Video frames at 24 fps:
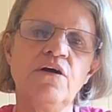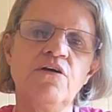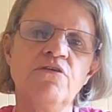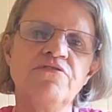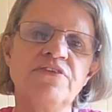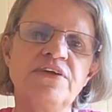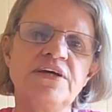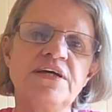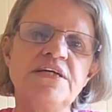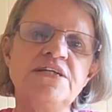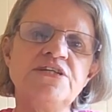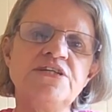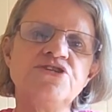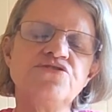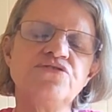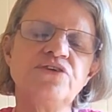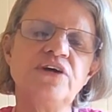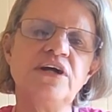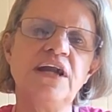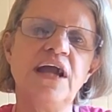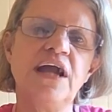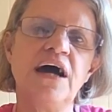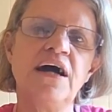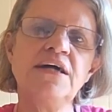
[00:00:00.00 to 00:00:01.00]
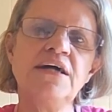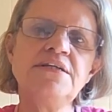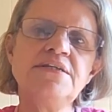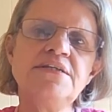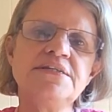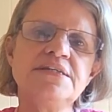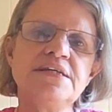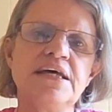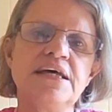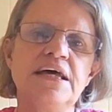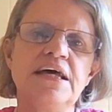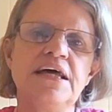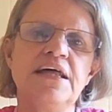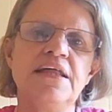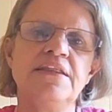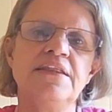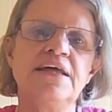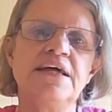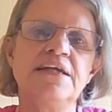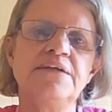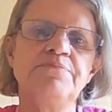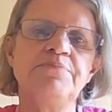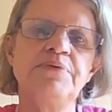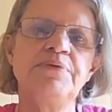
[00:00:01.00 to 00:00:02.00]
of the Israelites
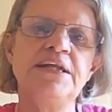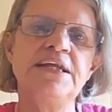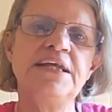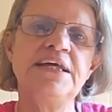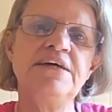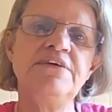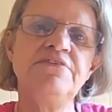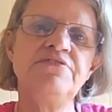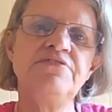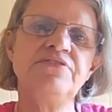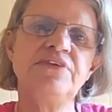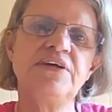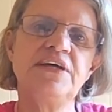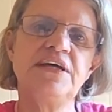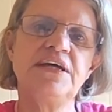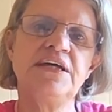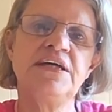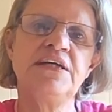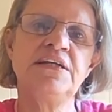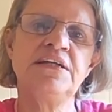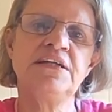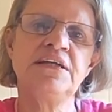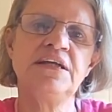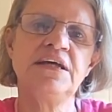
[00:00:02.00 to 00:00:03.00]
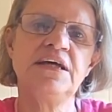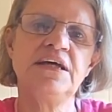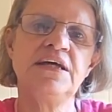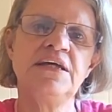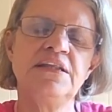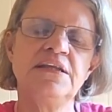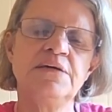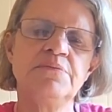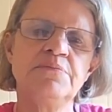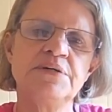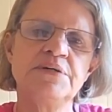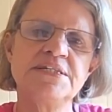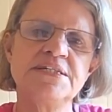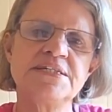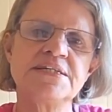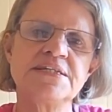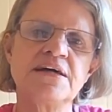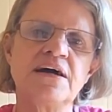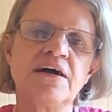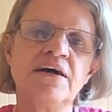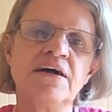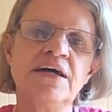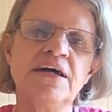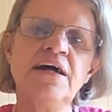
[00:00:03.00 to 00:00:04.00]
that believed in, in the
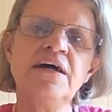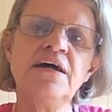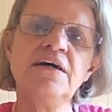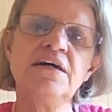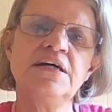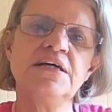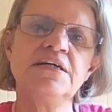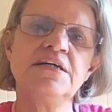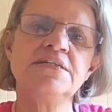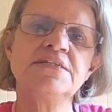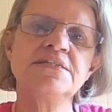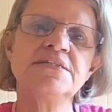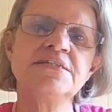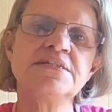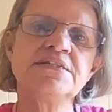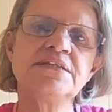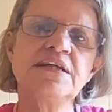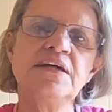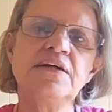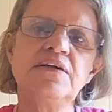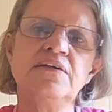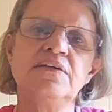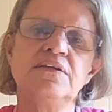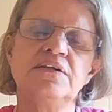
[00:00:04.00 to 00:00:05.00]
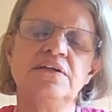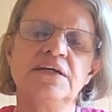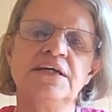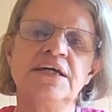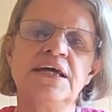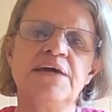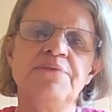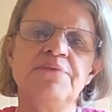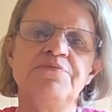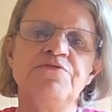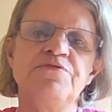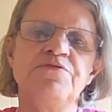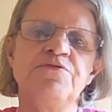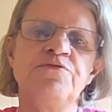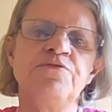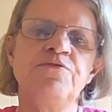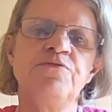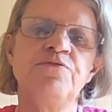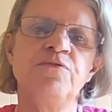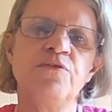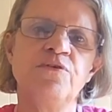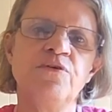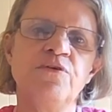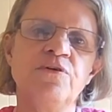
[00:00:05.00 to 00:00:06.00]
Messiah still kept
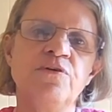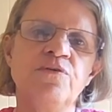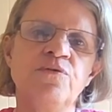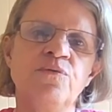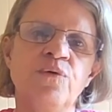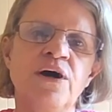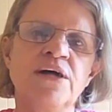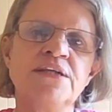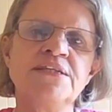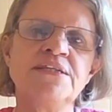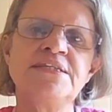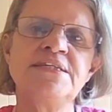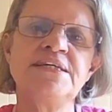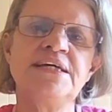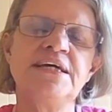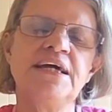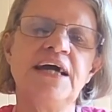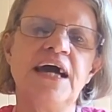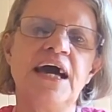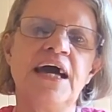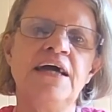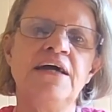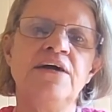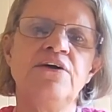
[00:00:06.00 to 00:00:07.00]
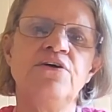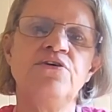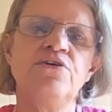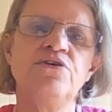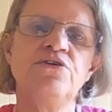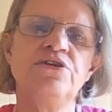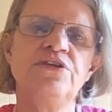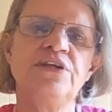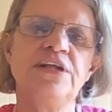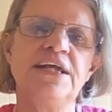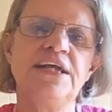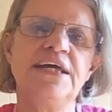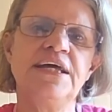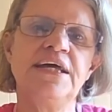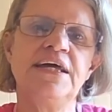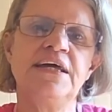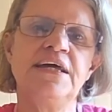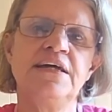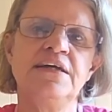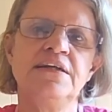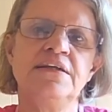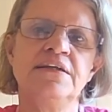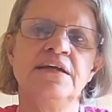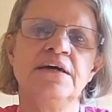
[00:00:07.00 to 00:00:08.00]
wanting a earthly
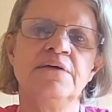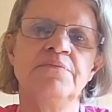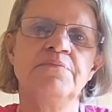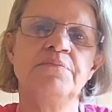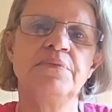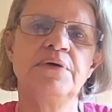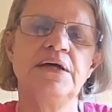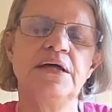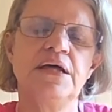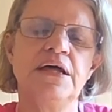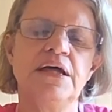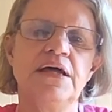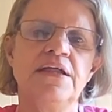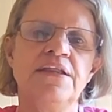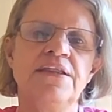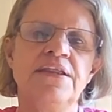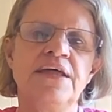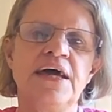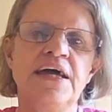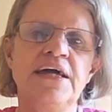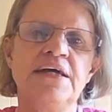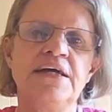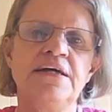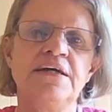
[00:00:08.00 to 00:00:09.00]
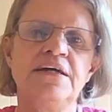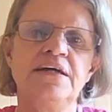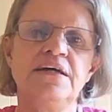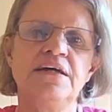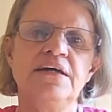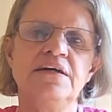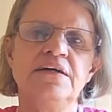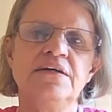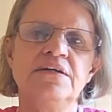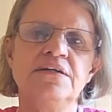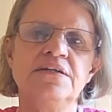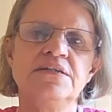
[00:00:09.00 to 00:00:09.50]
kingdom. They